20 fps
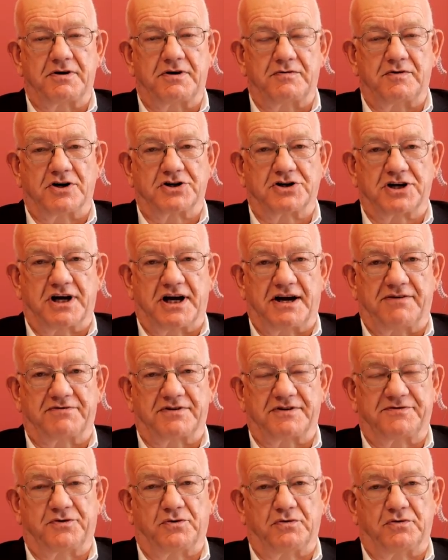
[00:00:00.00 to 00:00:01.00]
Russia after the
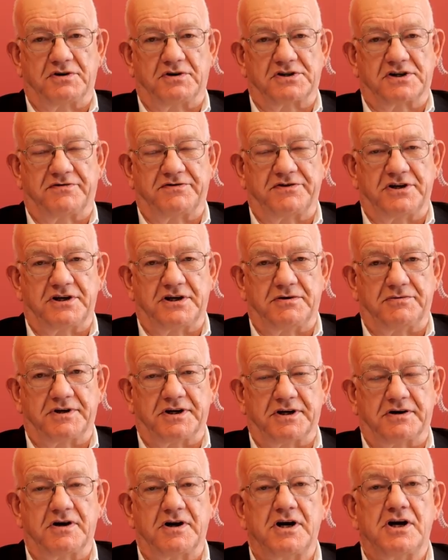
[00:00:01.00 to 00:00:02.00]
fall of the Soviet
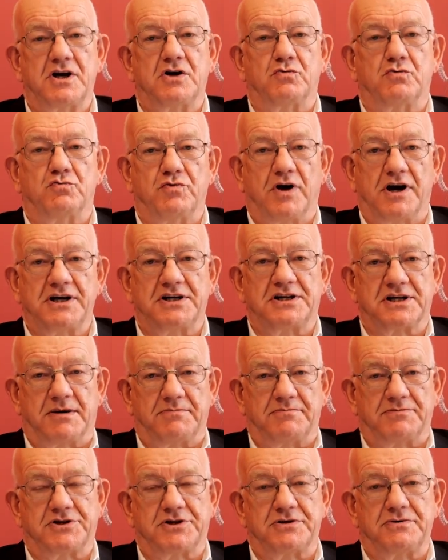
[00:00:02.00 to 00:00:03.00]
Union, right
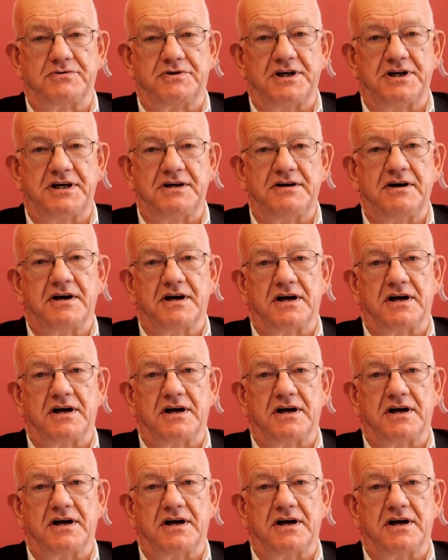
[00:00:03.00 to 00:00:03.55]
up to the